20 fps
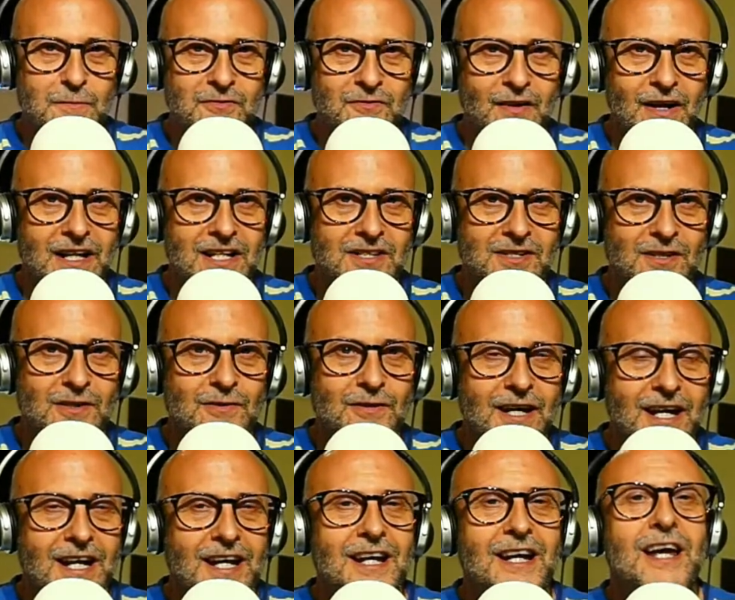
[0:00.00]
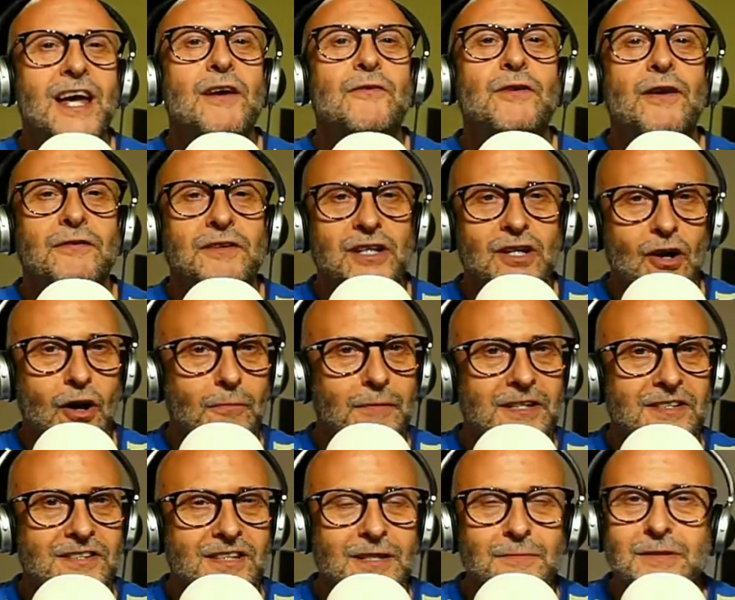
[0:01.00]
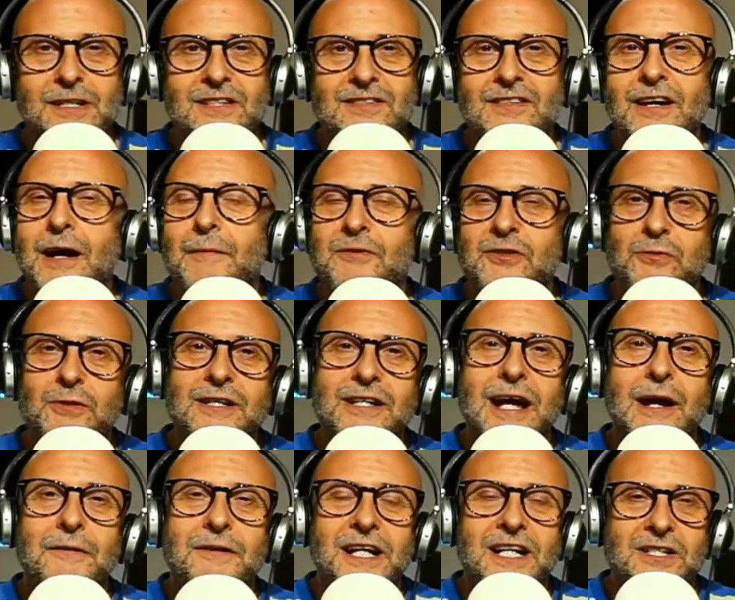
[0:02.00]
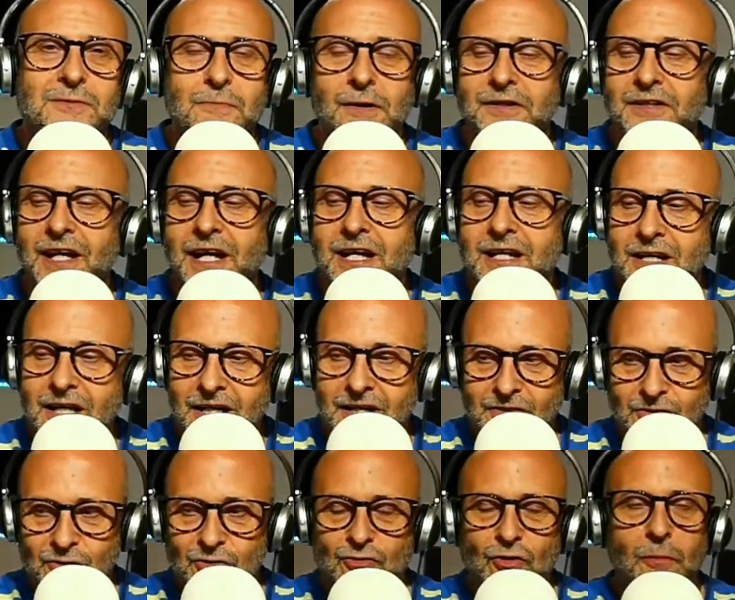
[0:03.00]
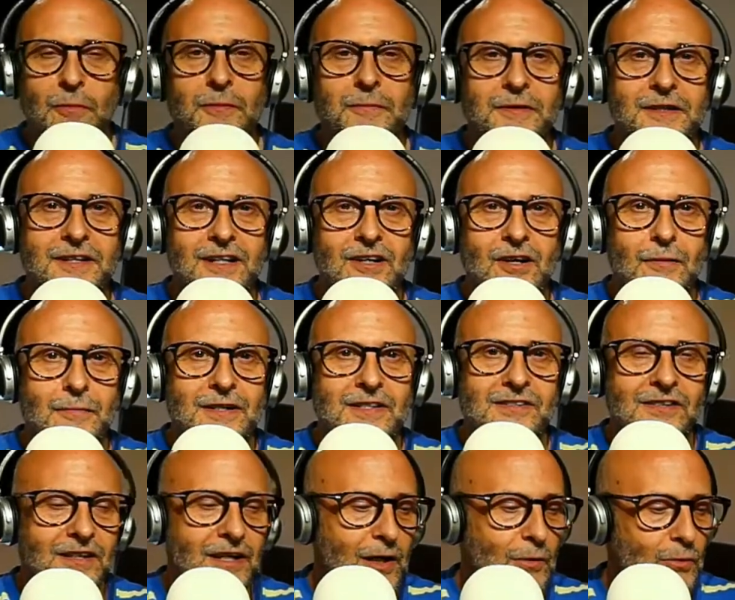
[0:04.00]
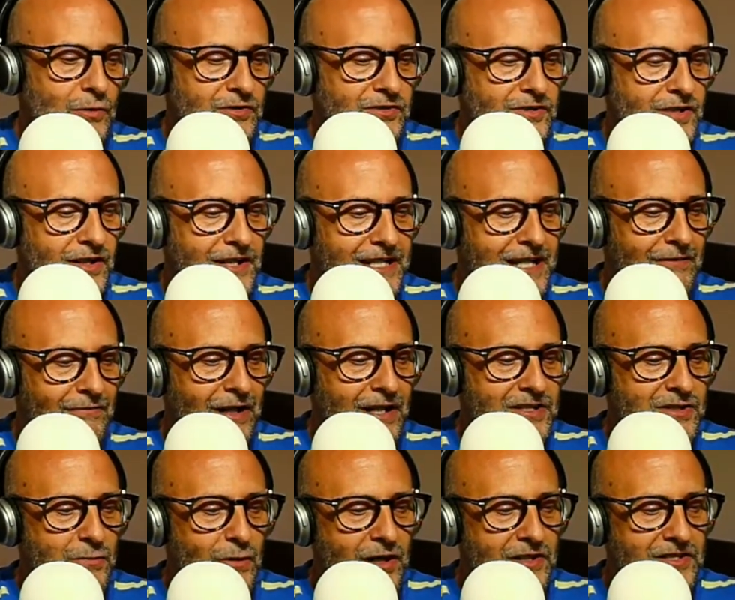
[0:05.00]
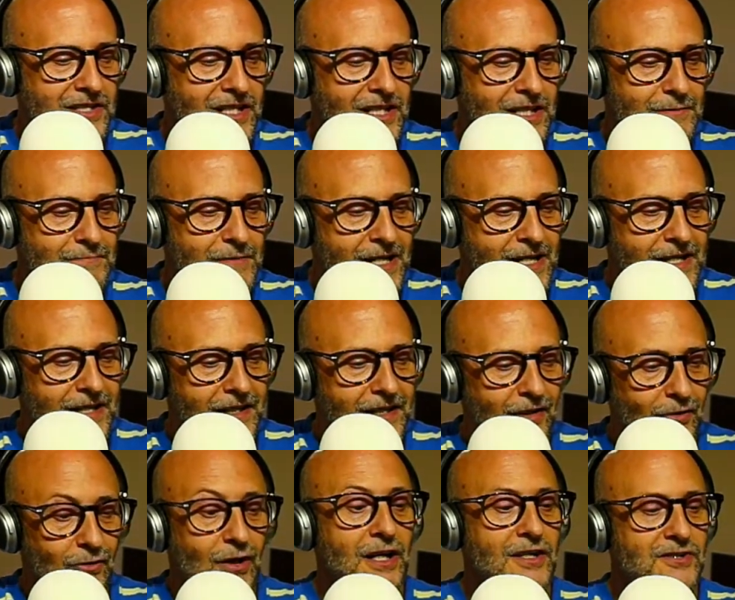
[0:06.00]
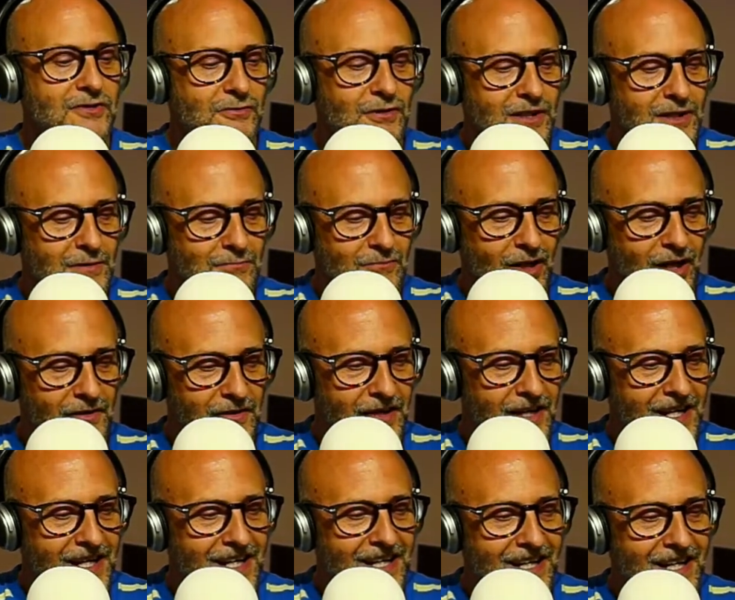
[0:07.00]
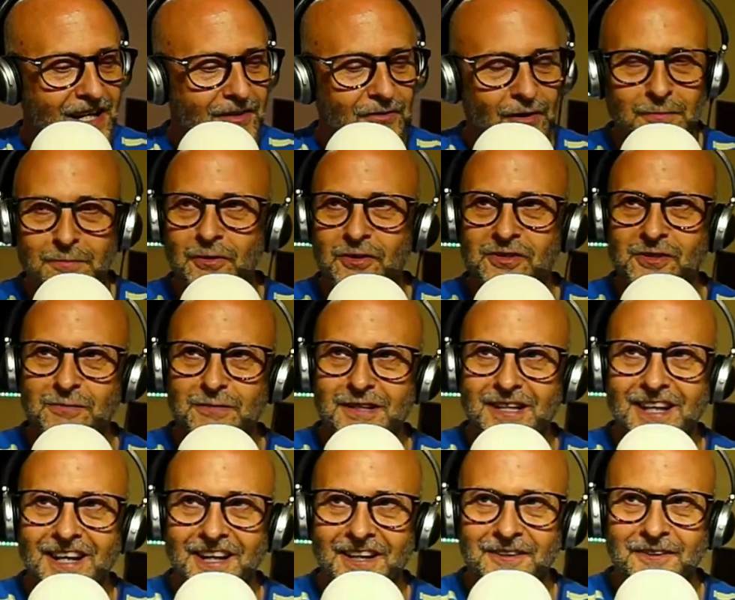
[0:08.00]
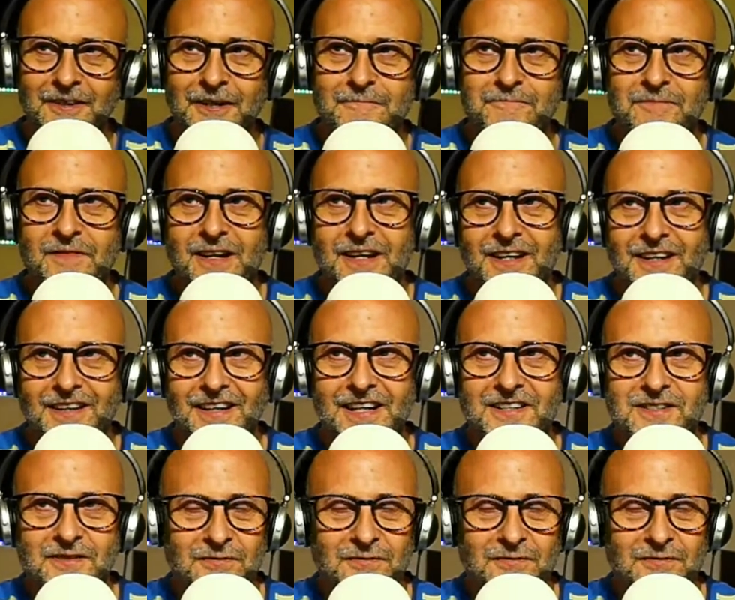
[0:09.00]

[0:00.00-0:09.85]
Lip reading: fairly soon. If you have any comments in the meantime between now and next Monday, do drop them in the comments, and I will certainly get round to asking them, or answering them rather, if I possibly can. All right, that's the